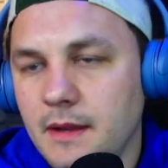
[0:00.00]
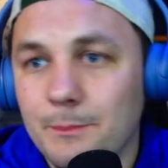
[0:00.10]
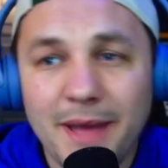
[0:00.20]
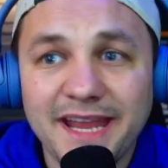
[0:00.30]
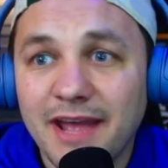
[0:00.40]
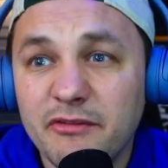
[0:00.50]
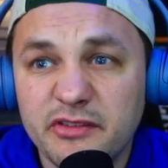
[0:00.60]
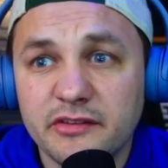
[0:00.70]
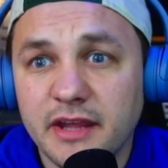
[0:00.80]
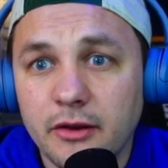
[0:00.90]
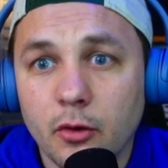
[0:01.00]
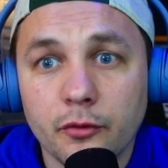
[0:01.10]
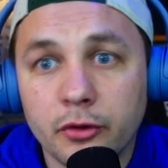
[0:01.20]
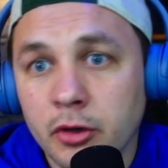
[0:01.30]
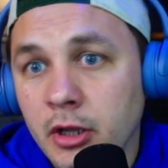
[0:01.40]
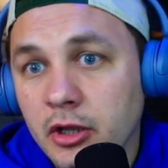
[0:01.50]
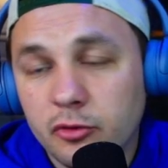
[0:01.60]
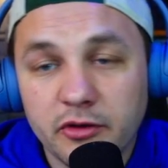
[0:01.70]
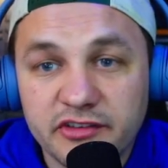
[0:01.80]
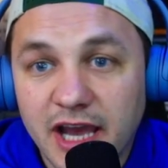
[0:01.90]
Mike Evans is getting older.
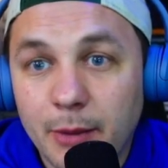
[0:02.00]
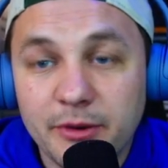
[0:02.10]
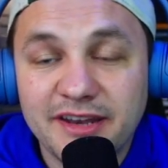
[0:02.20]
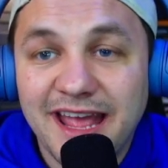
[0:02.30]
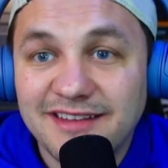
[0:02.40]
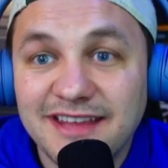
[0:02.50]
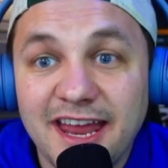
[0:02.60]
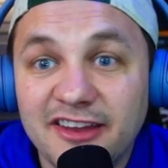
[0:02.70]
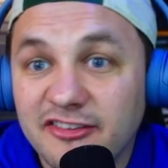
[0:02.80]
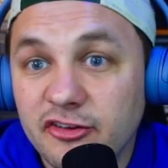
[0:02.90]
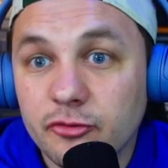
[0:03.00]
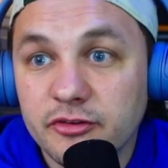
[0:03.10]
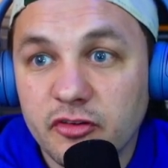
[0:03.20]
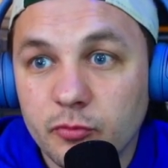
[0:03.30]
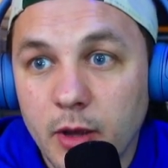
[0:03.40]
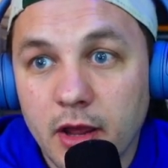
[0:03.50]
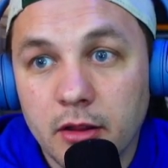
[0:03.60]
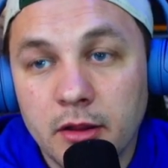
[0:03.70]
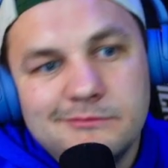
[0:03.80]
Chris Godwin has had his injuries as well.